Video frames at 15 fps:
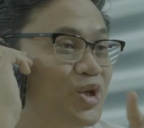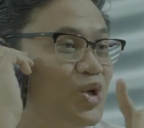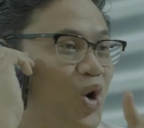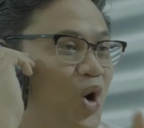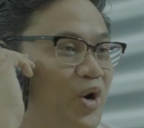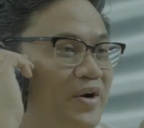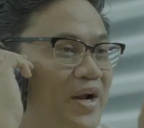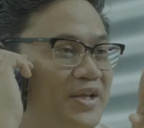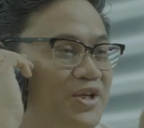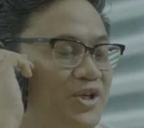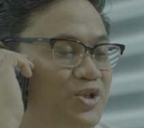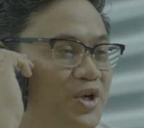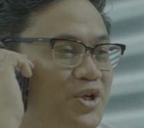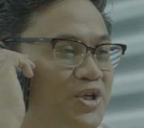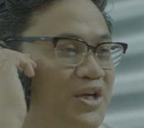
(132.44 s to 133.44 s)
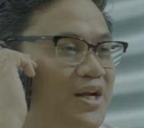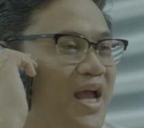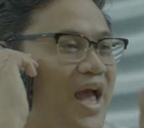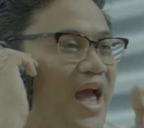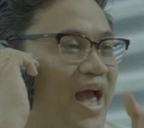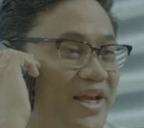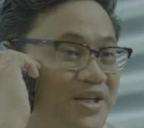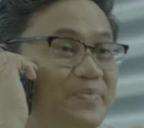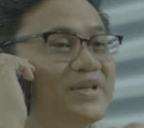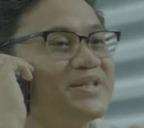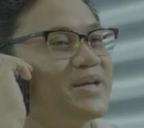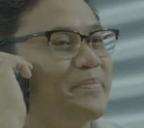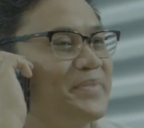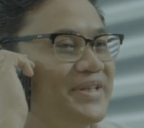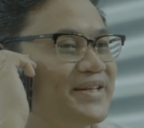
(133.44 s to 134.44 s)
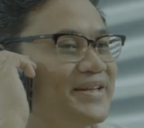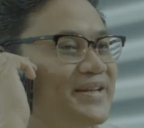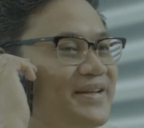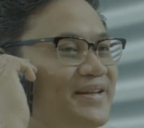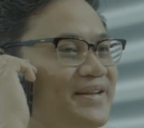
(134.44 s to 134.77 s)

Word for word: your registration has been submitted.